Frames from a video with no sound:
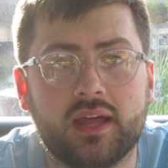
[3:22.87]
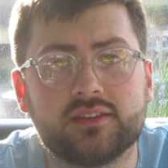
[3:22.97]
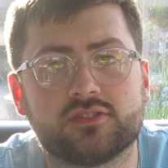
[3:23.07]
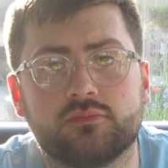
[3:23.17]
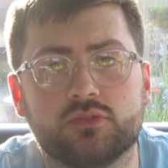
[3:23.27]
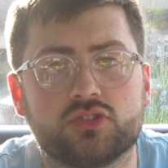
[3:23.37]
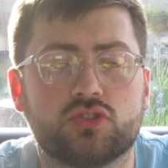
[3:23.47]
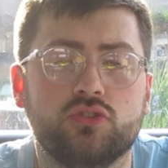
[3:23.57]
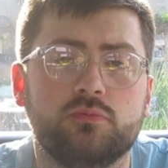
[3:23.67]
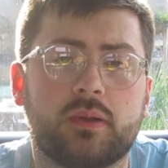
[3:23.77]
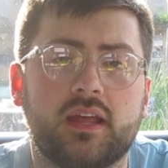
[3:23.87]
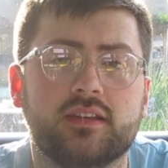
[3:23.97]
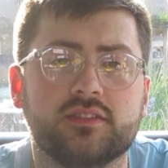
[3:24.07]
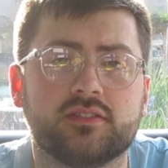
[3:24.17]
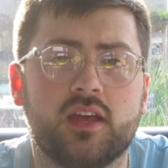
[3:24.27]
Anderson were the 2
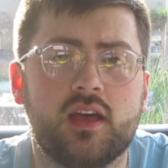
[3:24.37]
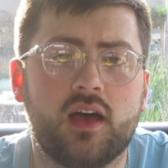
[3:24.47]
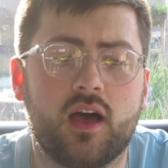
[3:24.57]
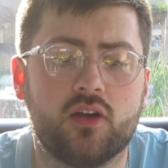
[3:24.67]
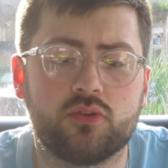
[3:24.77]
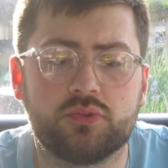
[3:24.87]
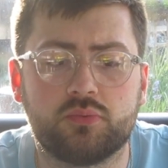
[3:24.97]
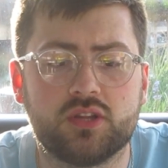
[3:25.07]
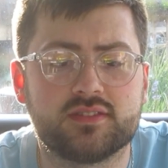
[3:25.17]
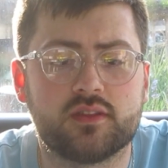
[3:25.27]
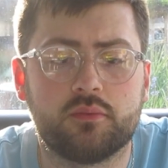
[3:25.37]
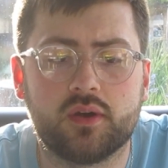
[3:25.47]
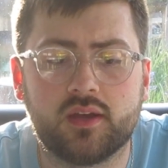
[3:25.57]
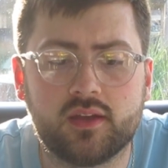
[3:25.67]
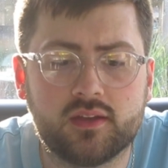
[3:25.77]
players that were the ones that
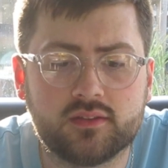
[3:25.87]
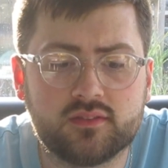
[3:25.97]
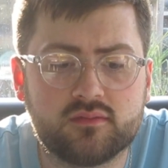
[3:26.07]
were